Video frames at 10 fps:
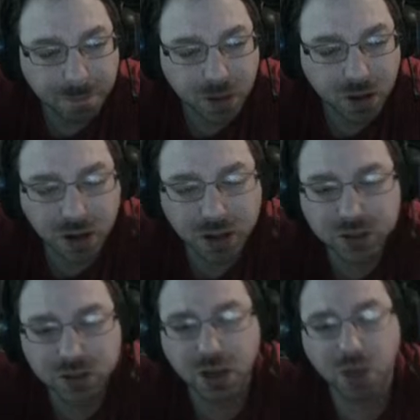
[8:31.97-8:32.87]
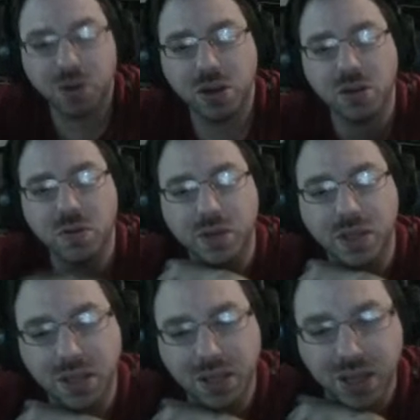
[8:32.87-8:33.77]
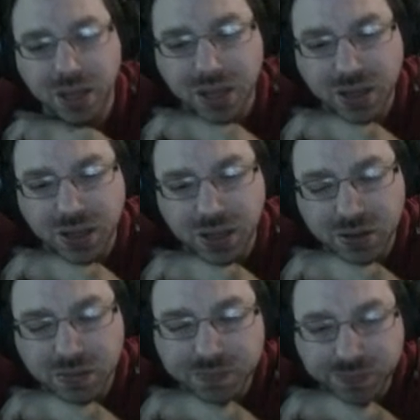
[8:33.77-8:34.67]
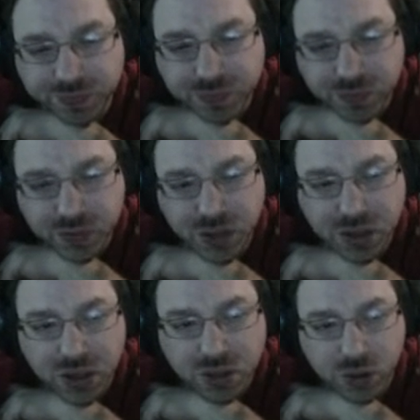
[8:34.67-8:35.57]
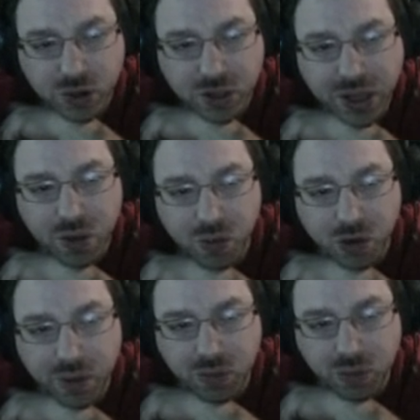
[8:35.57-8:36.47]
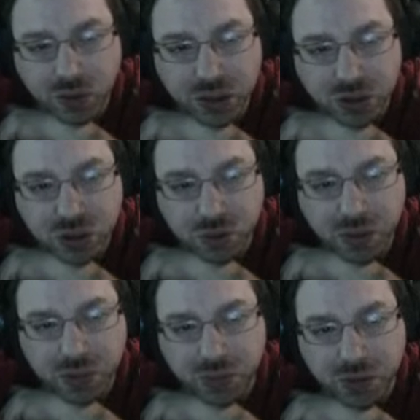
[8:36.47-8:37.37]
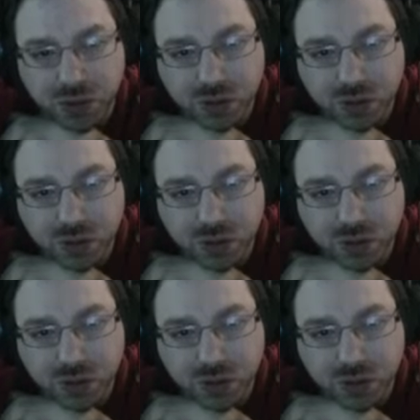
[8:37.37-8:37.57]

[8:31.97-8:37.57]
Alright, so now we know we can get in. We only got to worry about really 2 people.